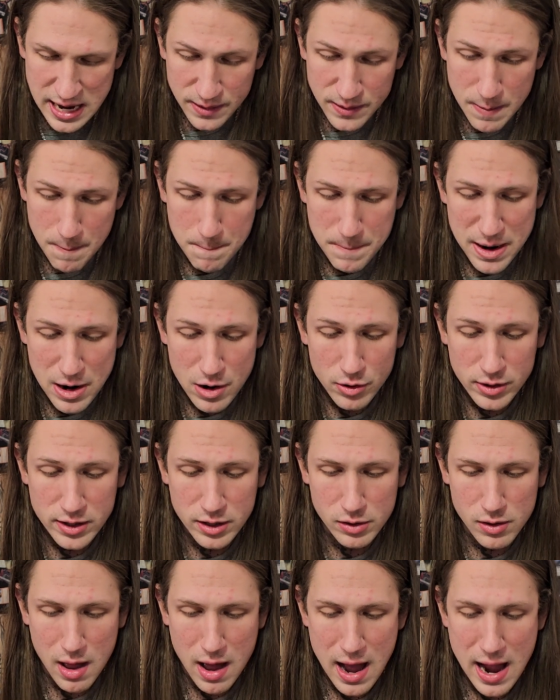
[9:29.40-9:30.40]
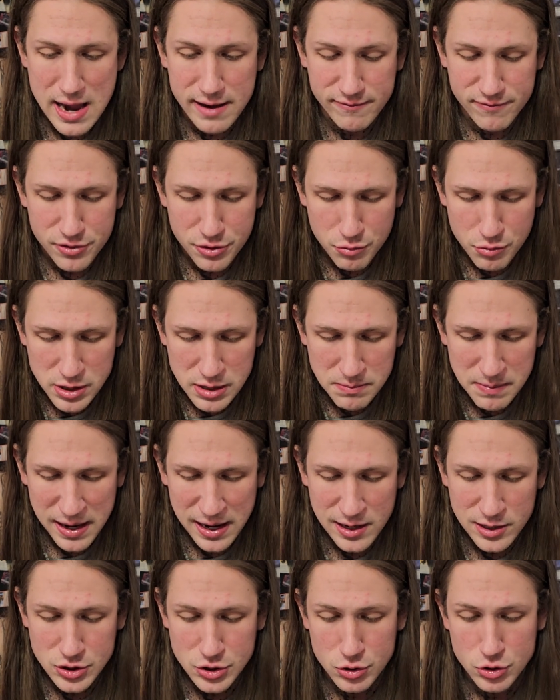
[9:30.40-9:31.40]
And then Buried Alive. 3
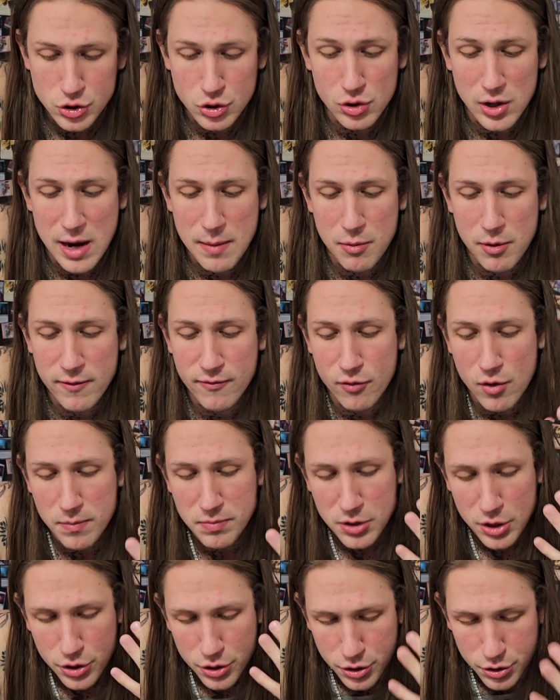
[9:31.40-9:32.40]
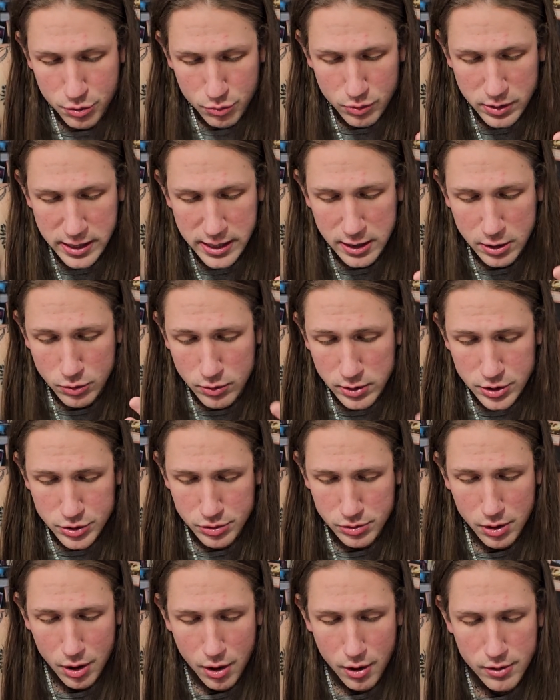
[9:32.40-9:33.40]
mana, search your library for up to 3
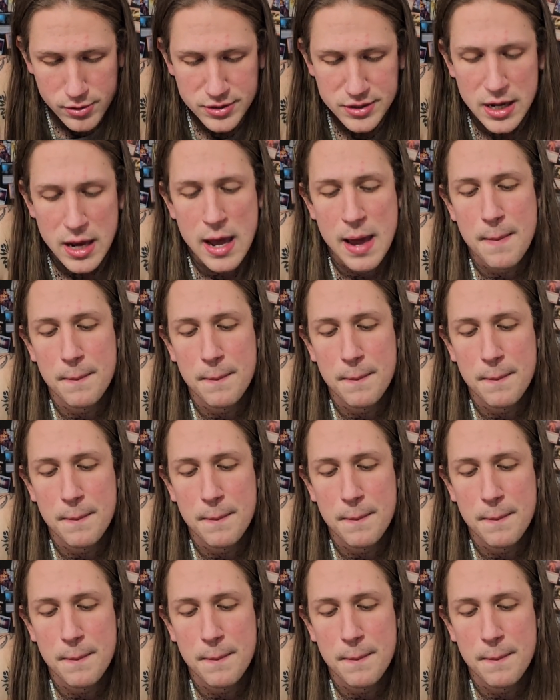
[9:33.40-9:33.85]
creature cards,